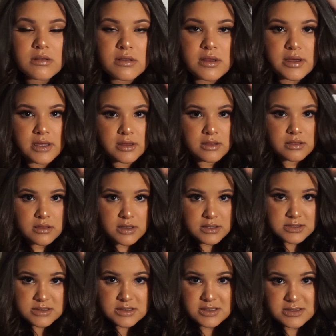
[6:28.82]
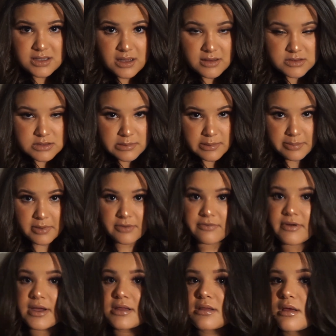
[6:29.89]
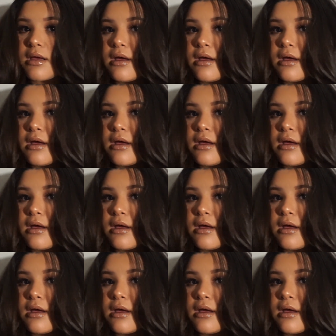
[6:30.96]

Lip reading: like this. It doesn't have to be perfect.